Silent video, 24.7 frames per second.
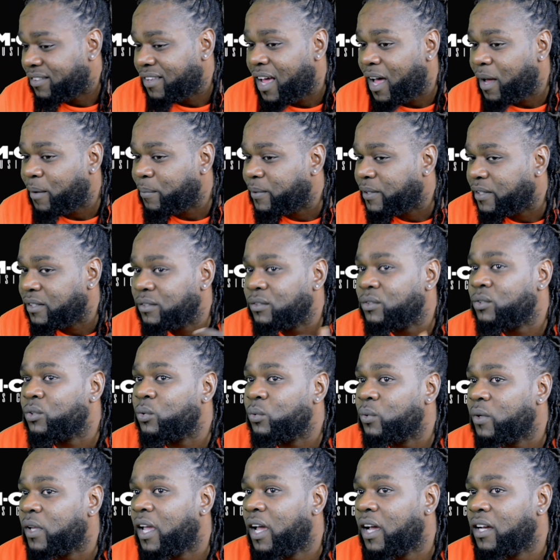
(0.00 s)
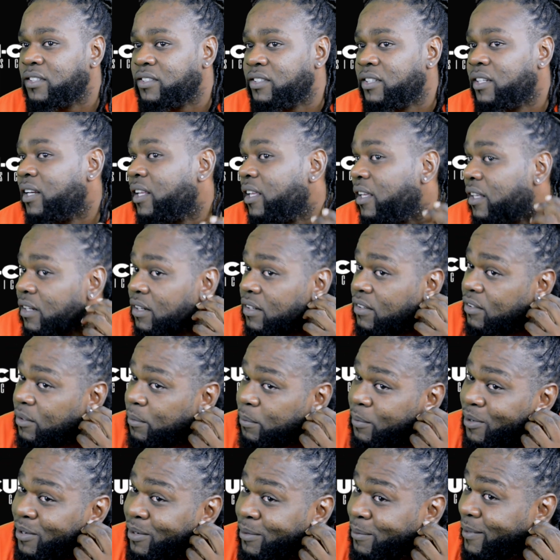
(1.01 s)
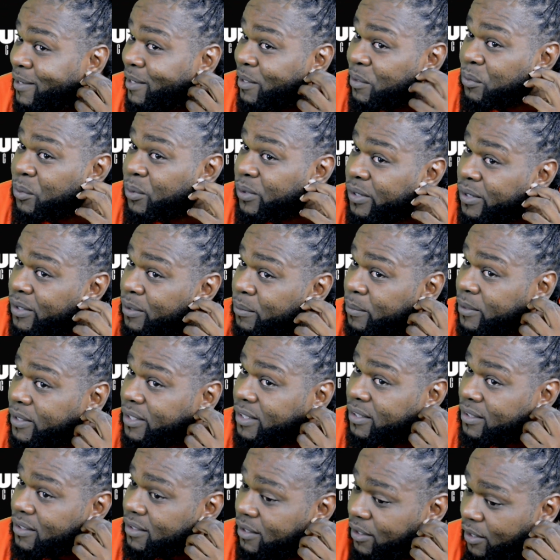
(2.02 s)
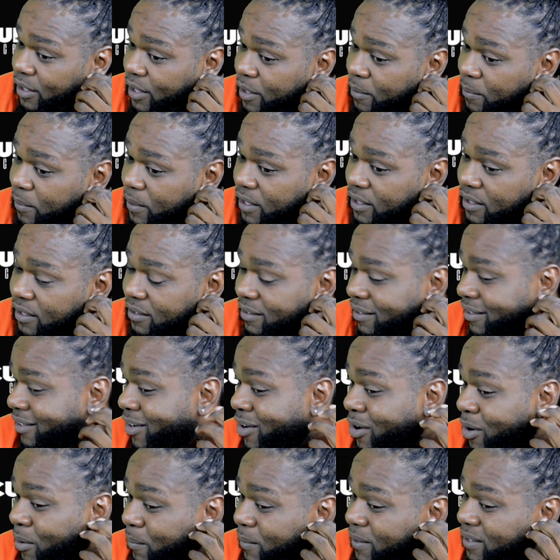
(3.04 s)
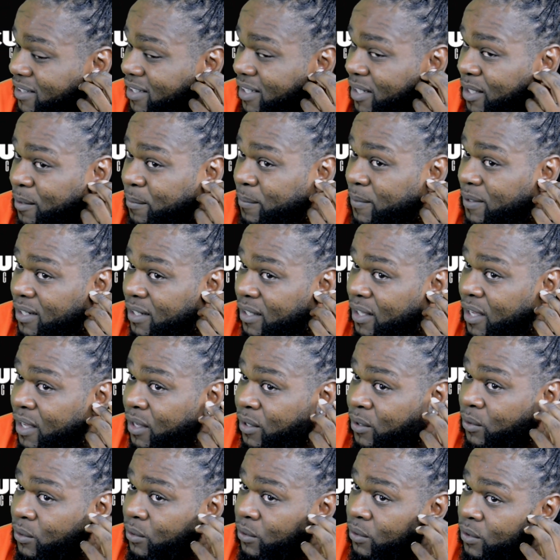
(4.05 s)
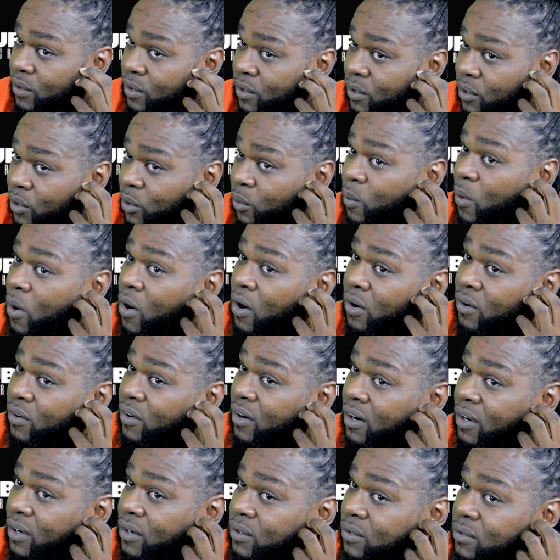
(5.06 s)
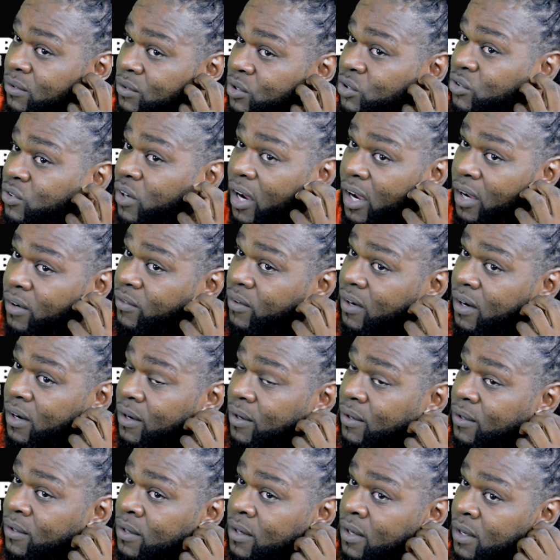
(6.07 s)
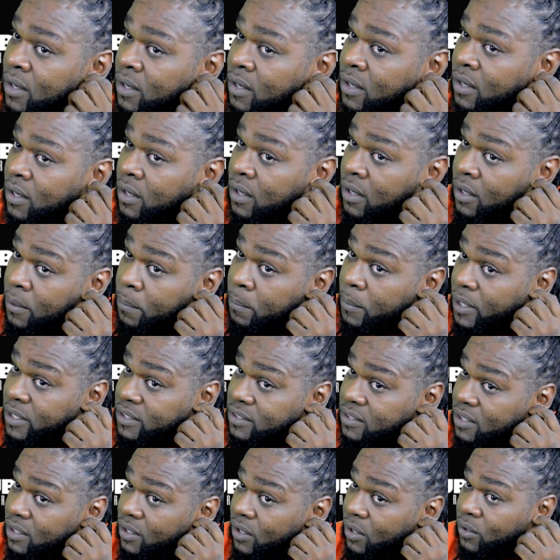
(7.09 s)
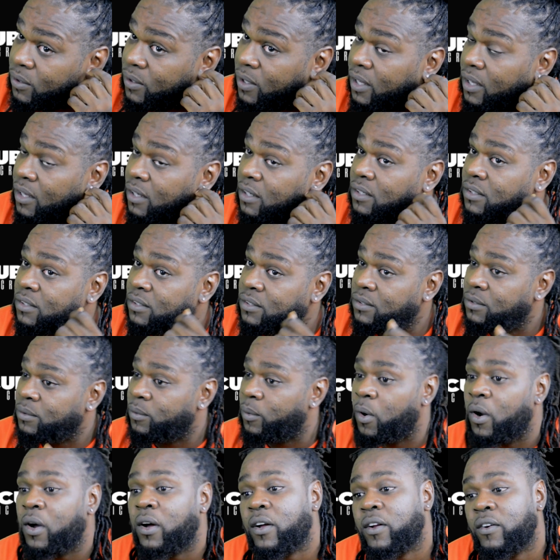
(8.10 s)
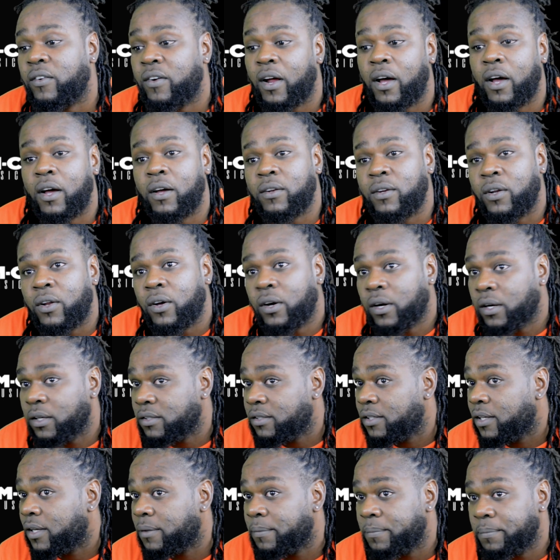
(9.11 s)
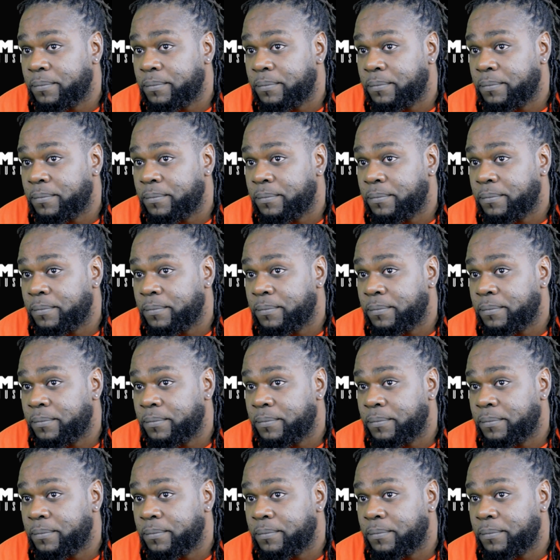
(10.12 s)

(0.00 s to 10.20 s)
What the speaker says: happened too casually in the suburban world, but you know what I mean? It's a common theme in the ghetto. You walk around, you drive around, bunch of young niggas walking around lost up.